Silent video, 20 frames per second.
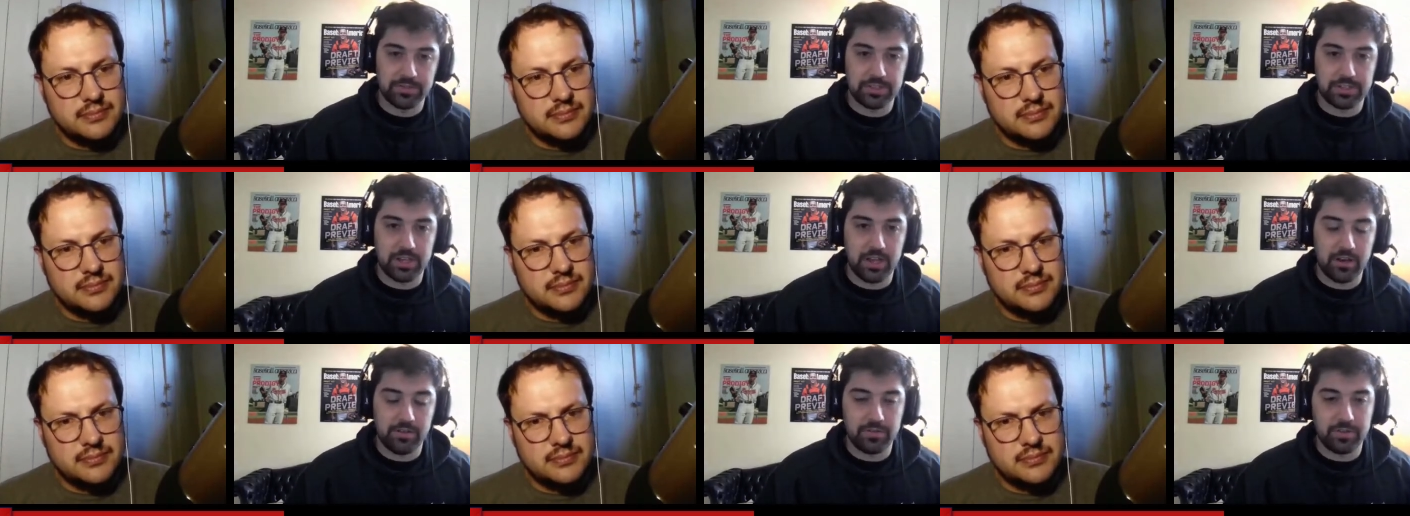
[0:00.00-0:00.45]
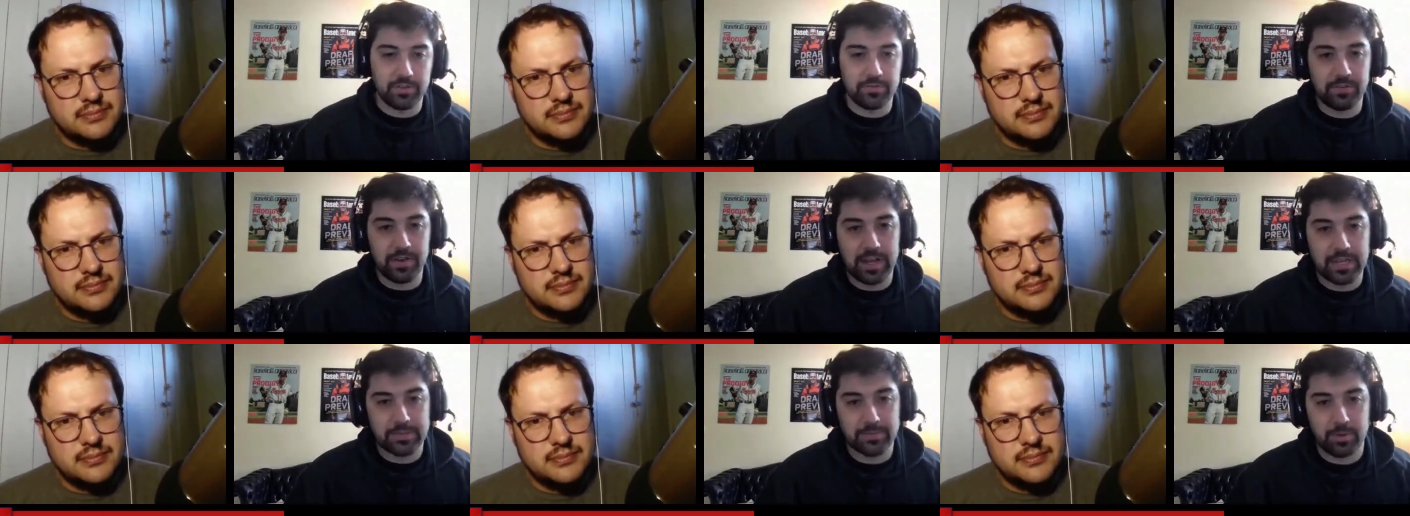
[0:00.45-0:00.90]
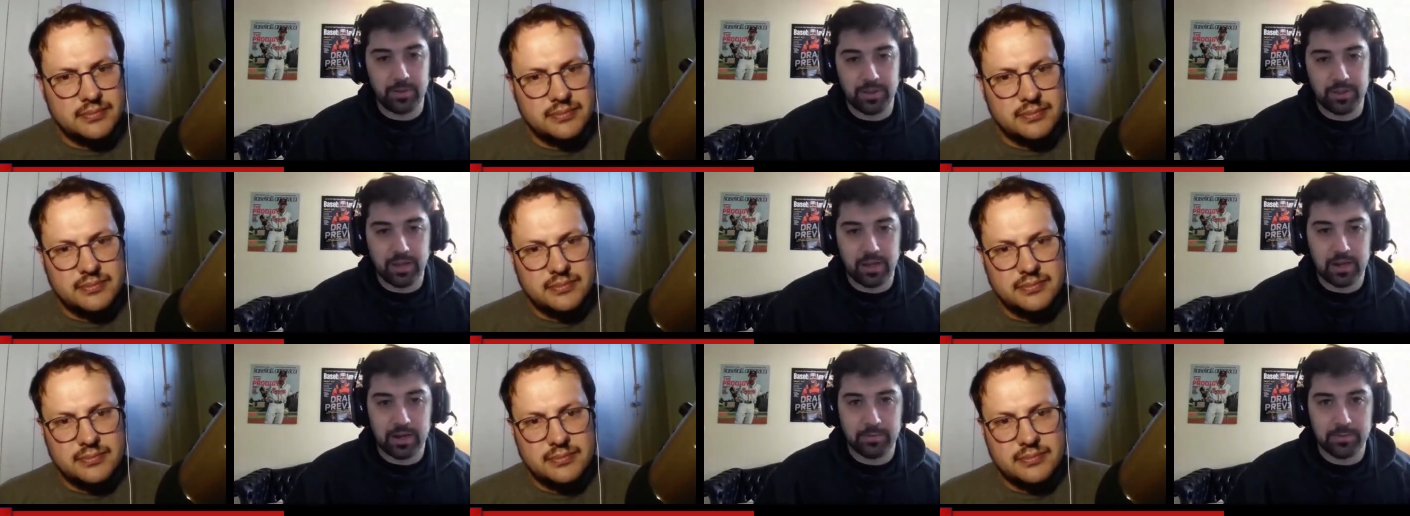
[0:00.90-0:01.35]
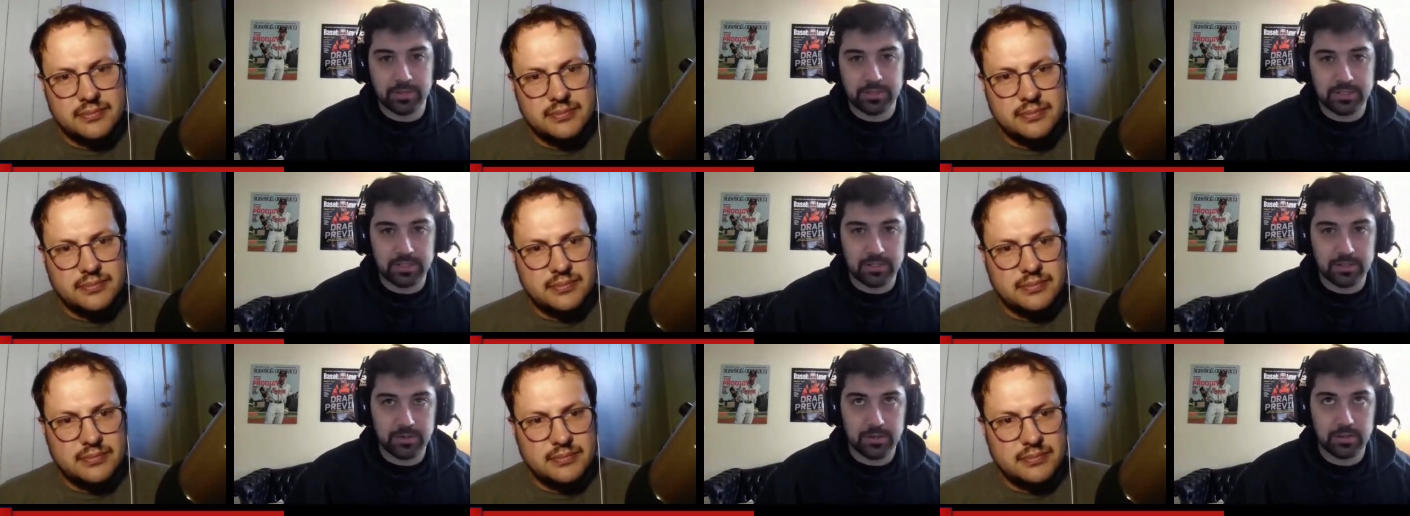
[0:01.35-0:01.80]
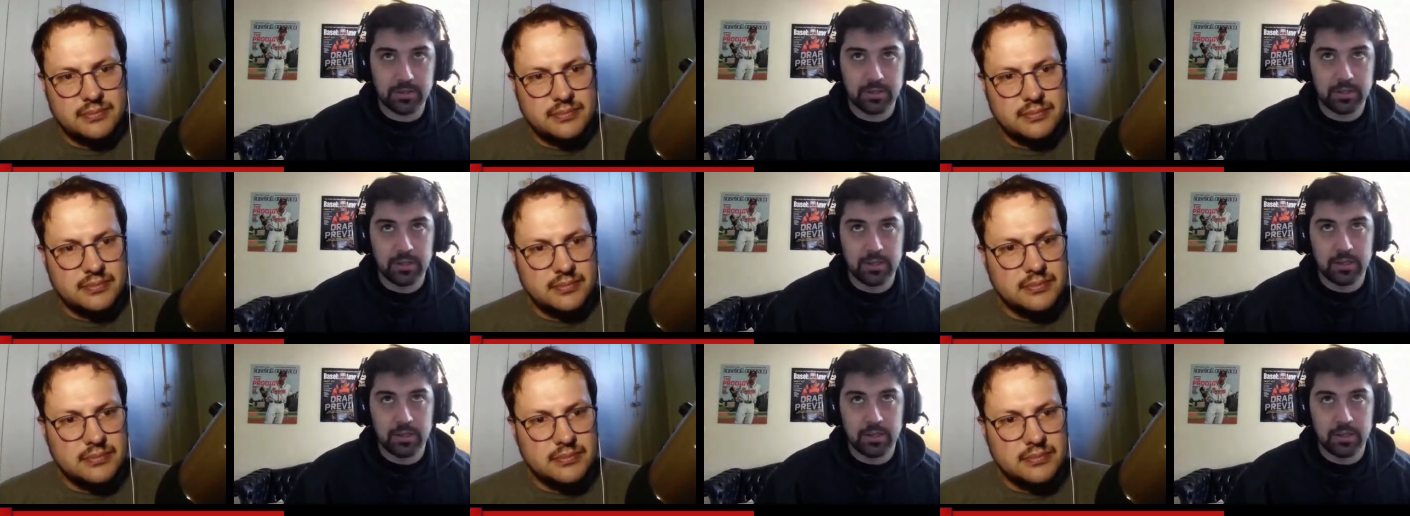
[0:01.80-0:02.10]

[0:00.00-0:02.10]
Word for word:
Speaker 1: stuff with a fastball that got up into the